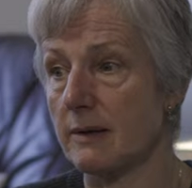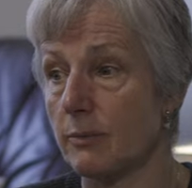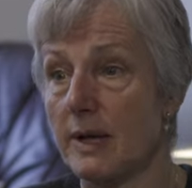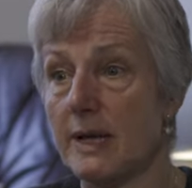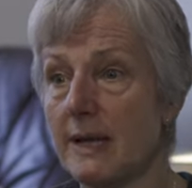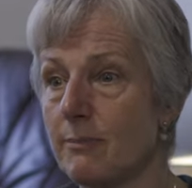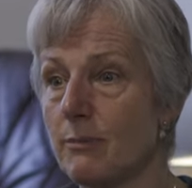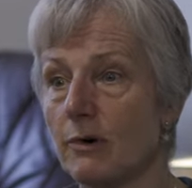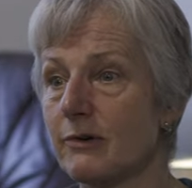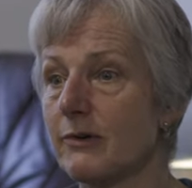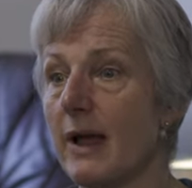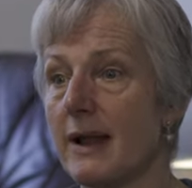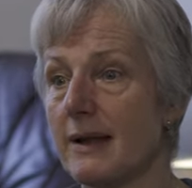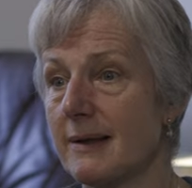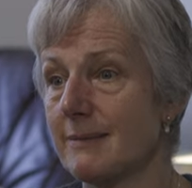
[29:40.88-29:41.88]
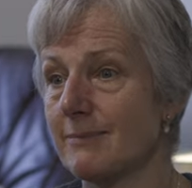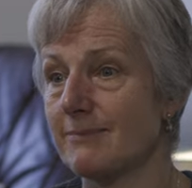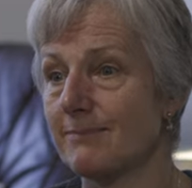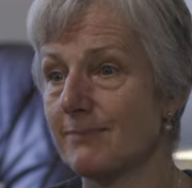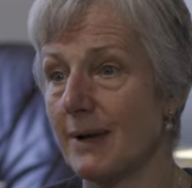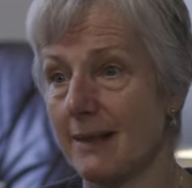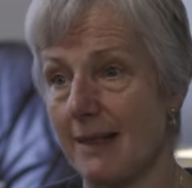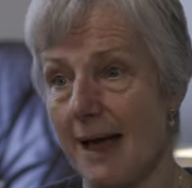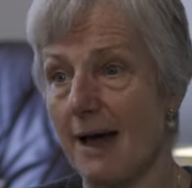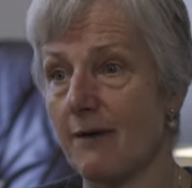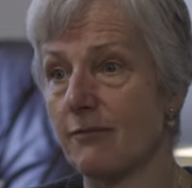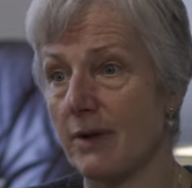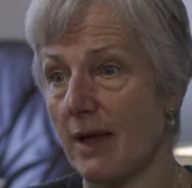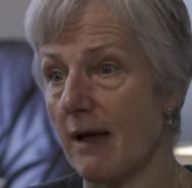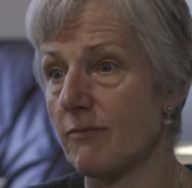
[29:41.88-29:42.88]
We need more training. We'll
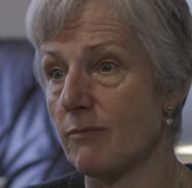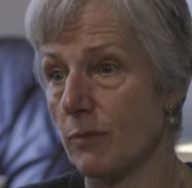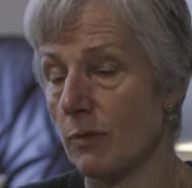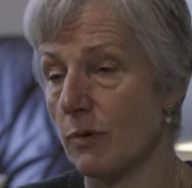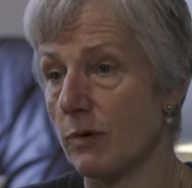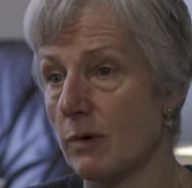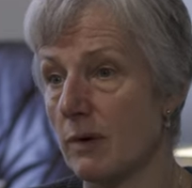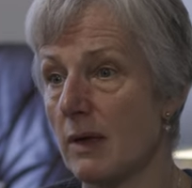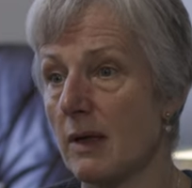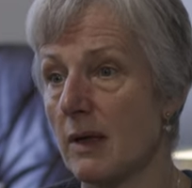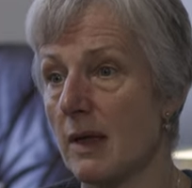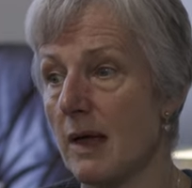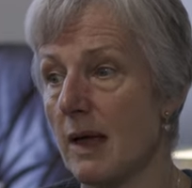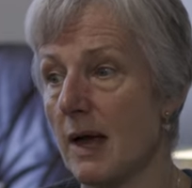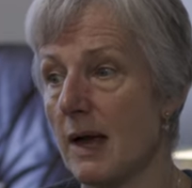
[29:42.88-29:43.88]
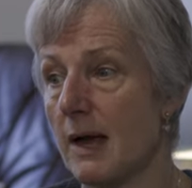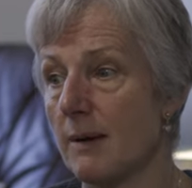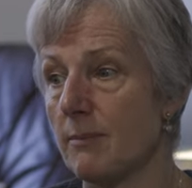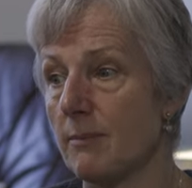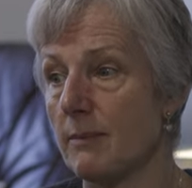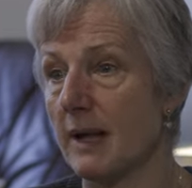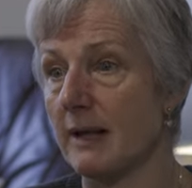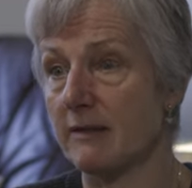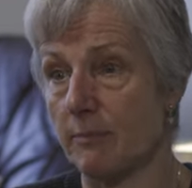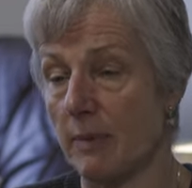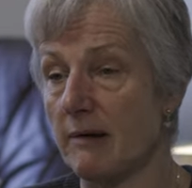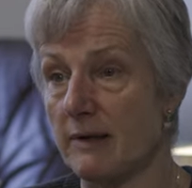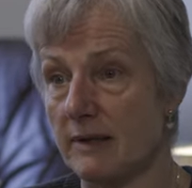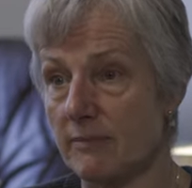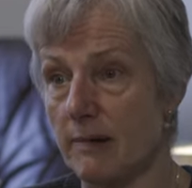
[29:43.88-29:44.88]
have to have more experienced